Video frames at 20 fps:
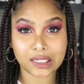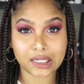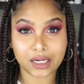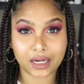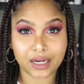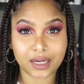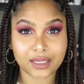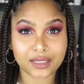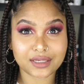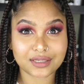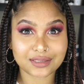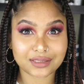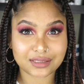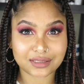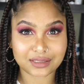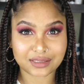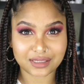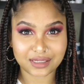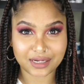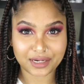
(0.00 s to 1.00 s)

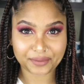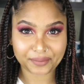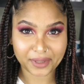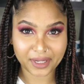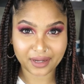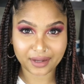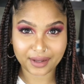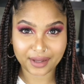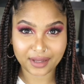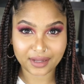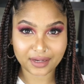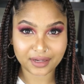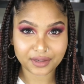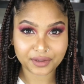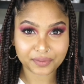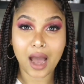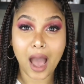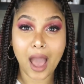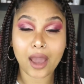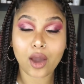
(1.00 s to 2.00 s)

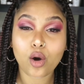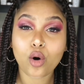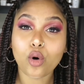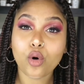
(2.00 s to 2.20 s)
niacinamide. I